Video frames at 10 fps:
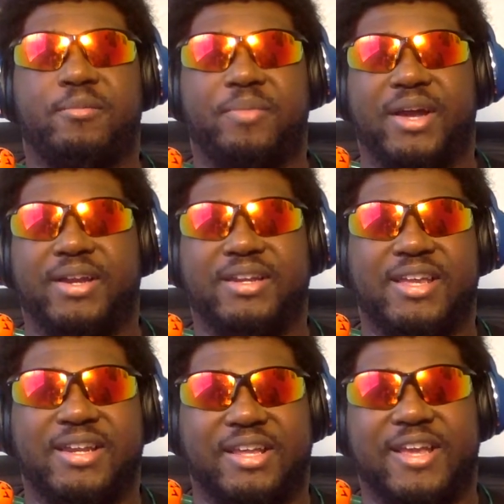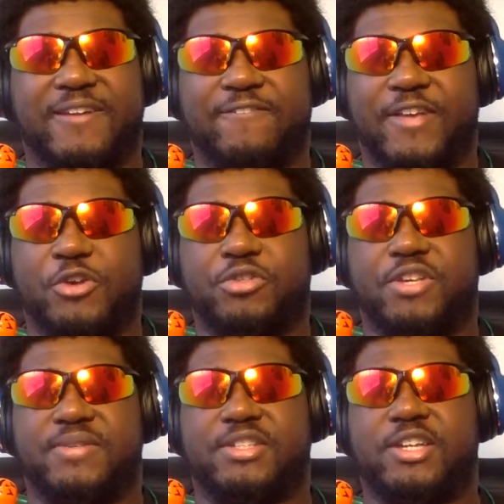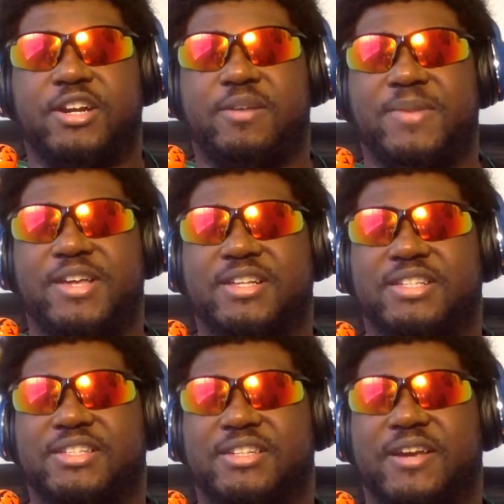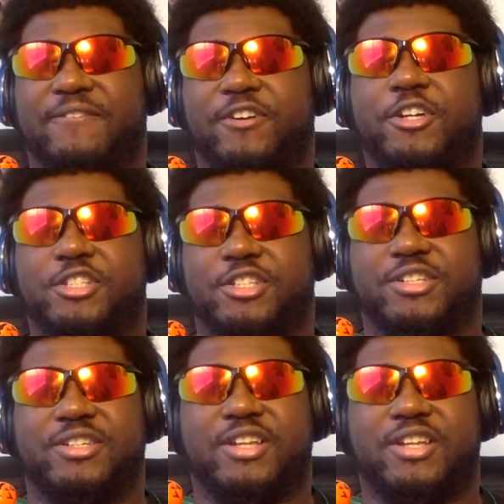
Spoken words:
but in the end, fails to even see her because it's a diversion.